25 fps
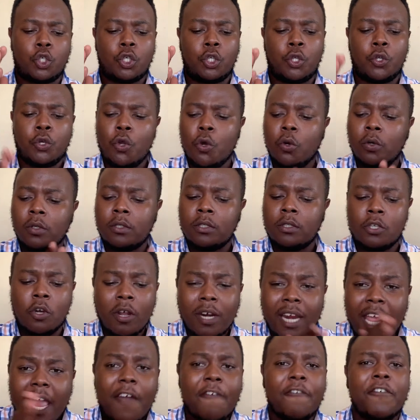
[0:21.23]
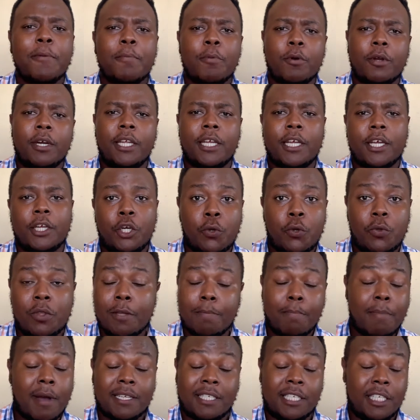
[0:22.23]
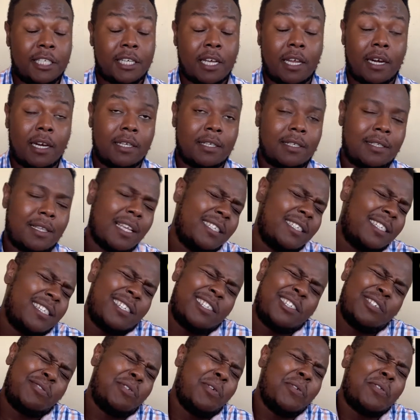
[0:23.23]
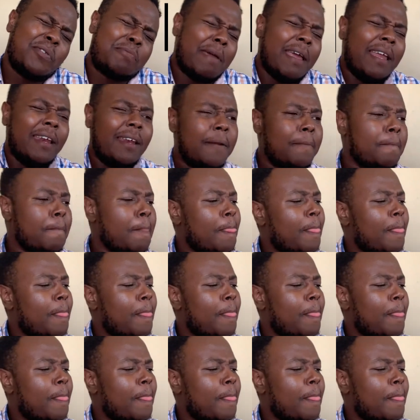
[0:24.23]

not everybody can do the Bussit Challenge. And that's just the truth, man.